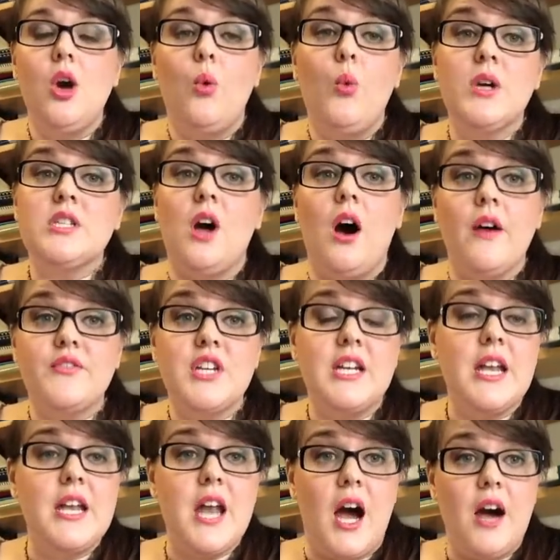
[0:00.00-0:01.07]
was often
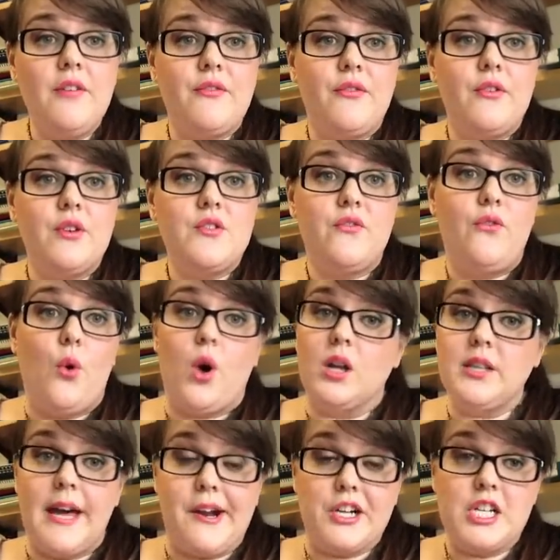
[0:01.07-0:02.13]
enough for a
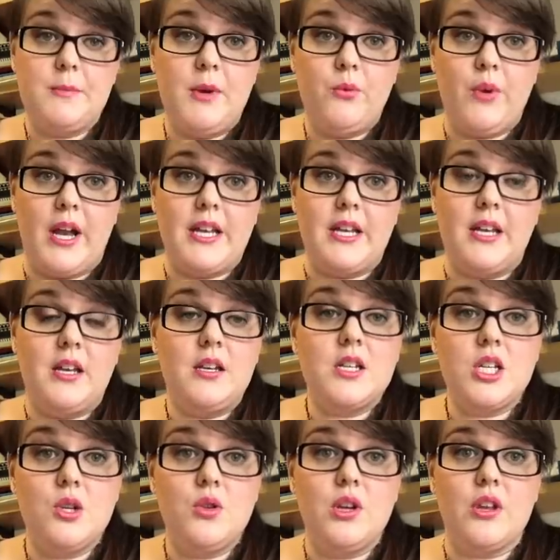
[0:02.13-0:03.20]
letter to be written
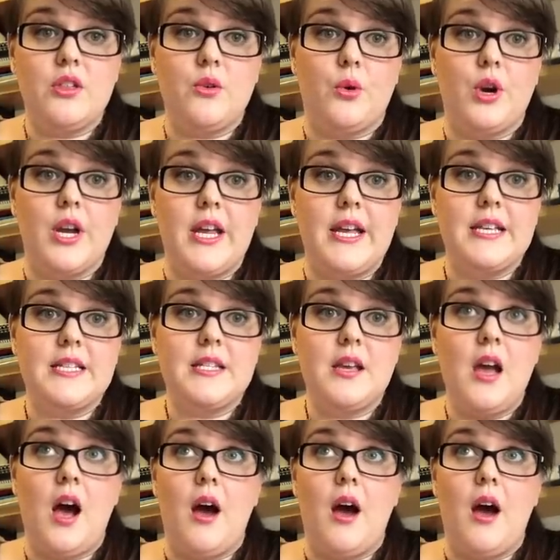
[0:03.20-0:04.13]
to the authorities